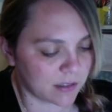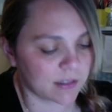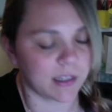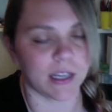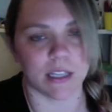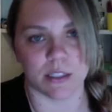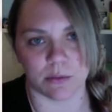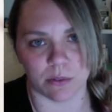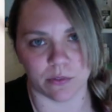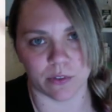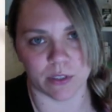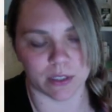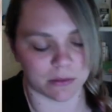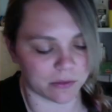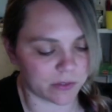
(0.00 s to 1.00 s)
Cancel with foot
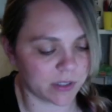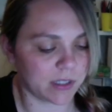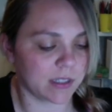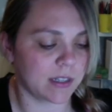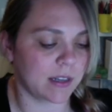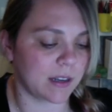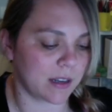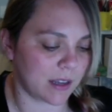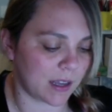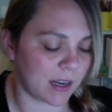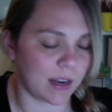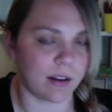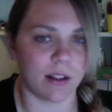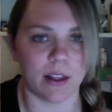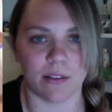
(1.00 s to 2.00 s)
times foot. And
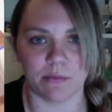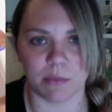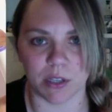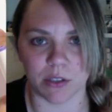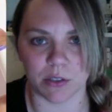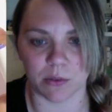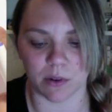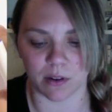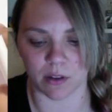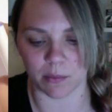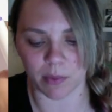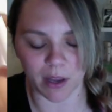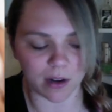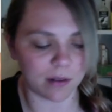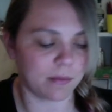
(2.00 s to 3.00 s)
now I'll have meter squared on the
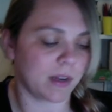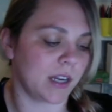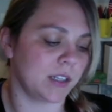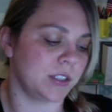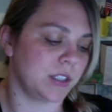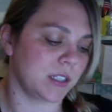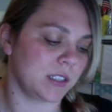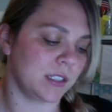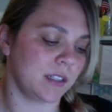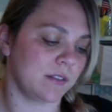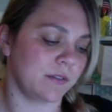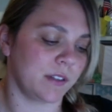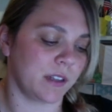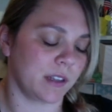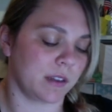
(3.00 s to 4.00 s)
bottom. I just need to
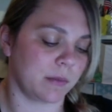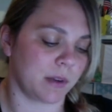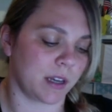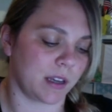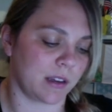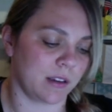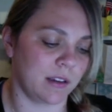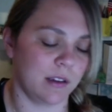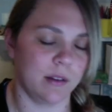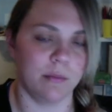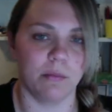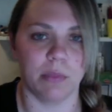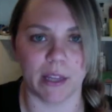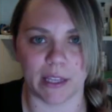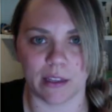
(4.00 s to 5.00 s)
fill in my
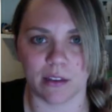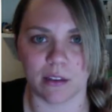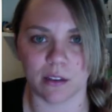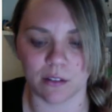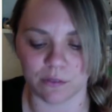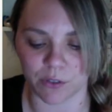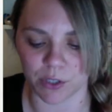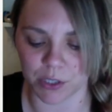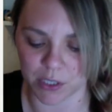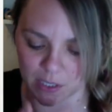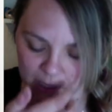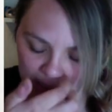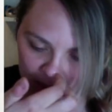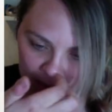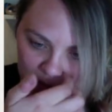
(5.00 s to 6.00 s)
blank conversion
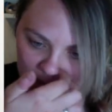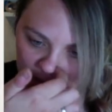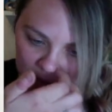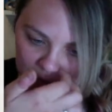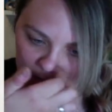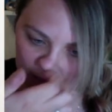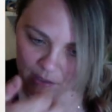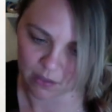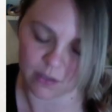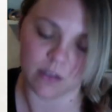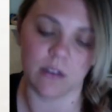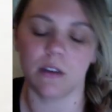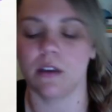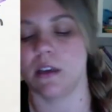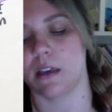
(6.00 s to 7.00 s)
here
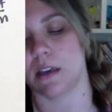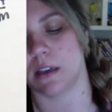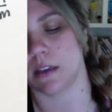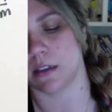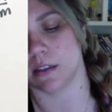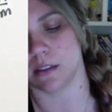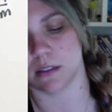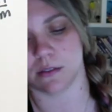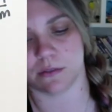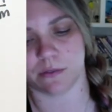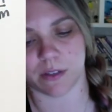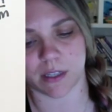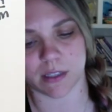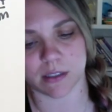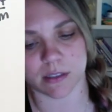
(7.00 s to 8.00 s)
and
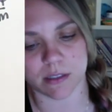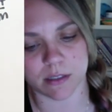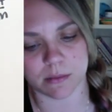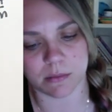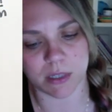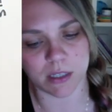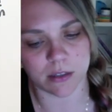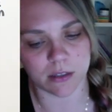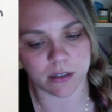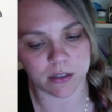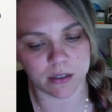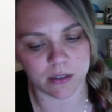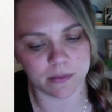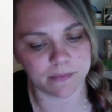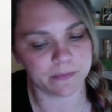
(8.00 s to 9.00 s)
feet to
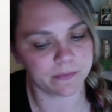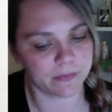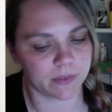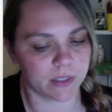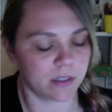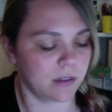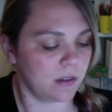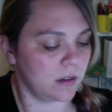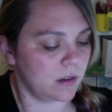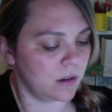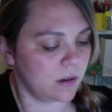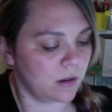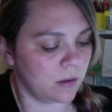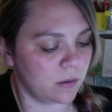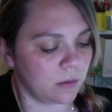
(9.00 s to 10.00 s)
meter,
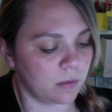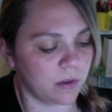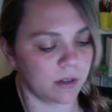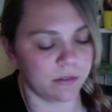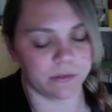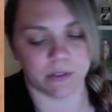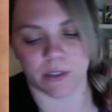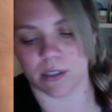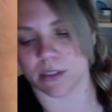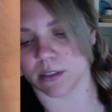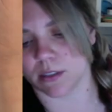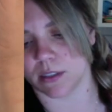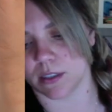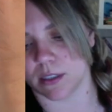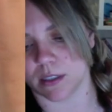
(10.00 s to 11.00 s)
one foot
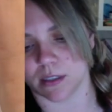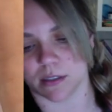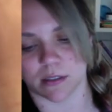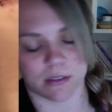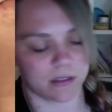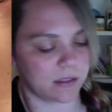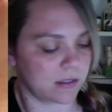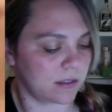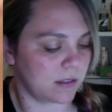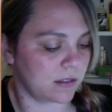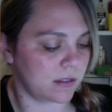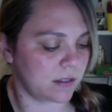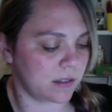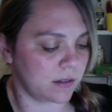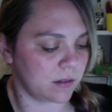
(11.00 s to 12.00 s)
is
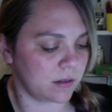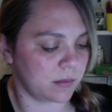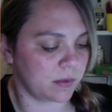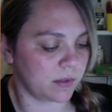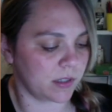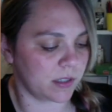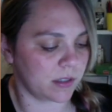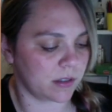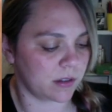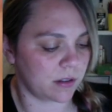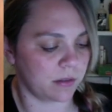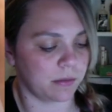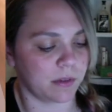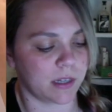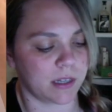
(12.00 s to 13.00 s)

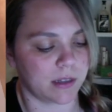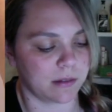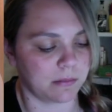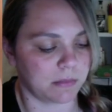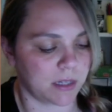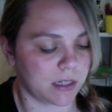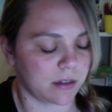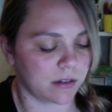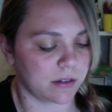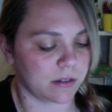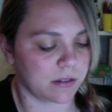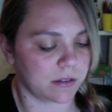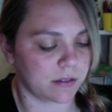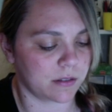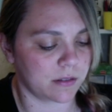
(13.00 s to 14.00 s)
0.3
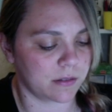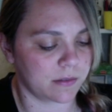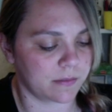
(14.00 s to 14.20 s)
meters.